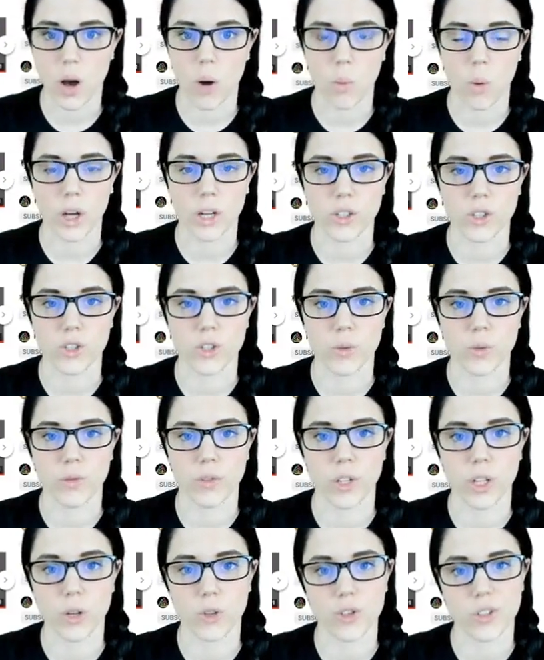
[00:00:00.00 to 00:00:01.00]
so I wanted
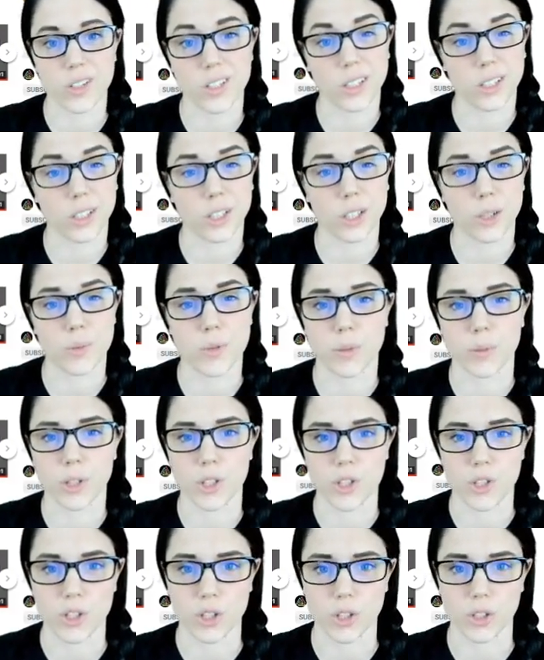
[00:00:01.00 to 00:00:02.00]
to do a video just to clear
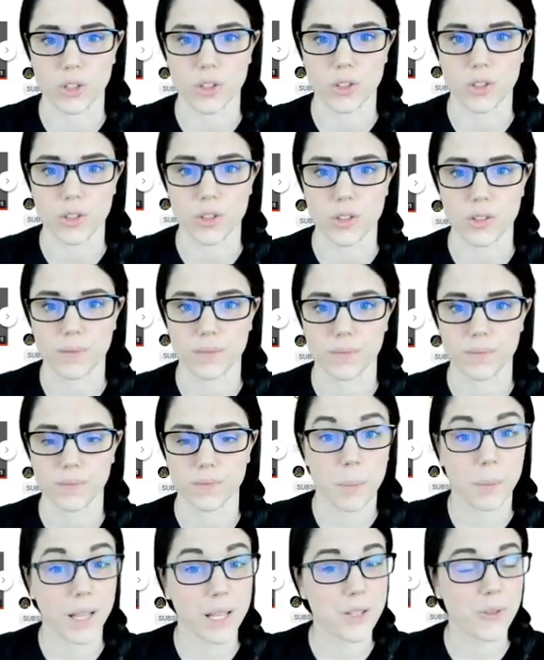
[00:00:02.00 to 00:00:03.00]
up some concerns.